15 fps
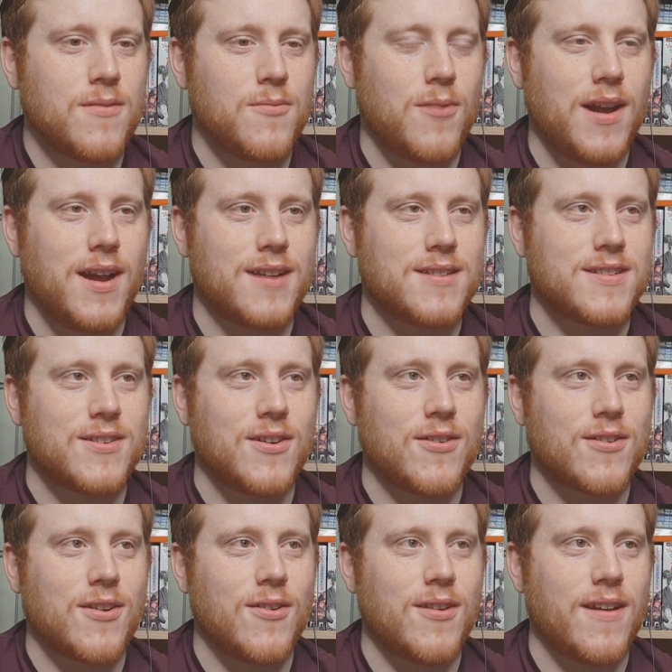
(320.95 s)
Why has she got a
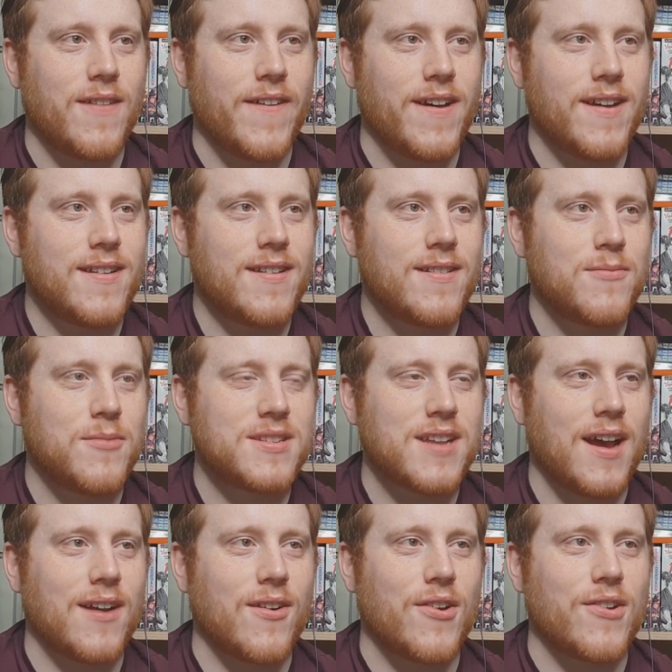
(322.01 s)
cloak like that? Where's the
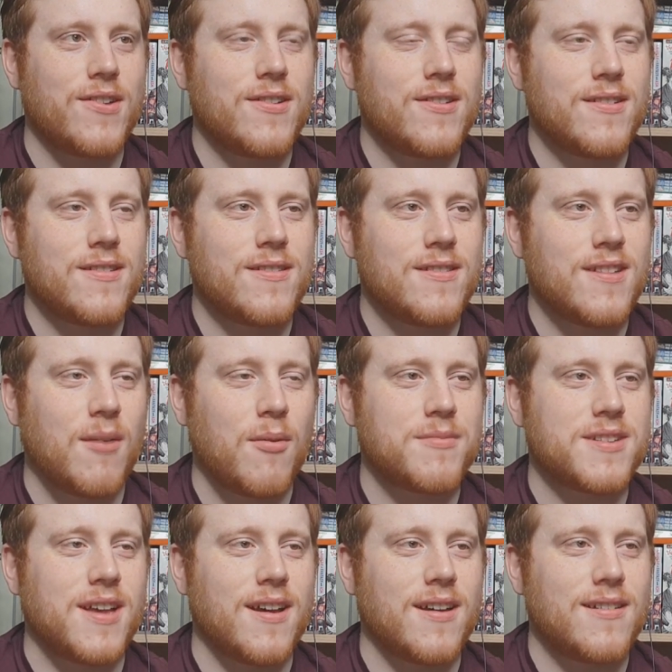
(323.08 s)
hat gone? I'm
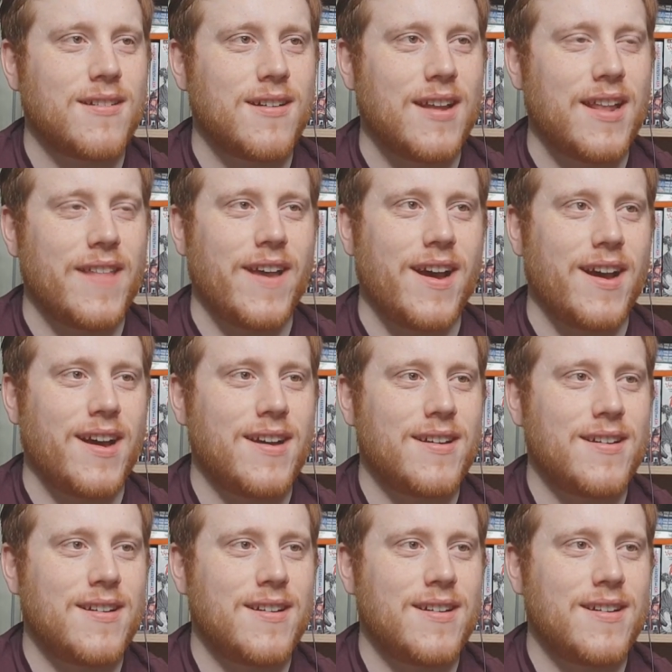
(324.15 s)
upset. I like the hat.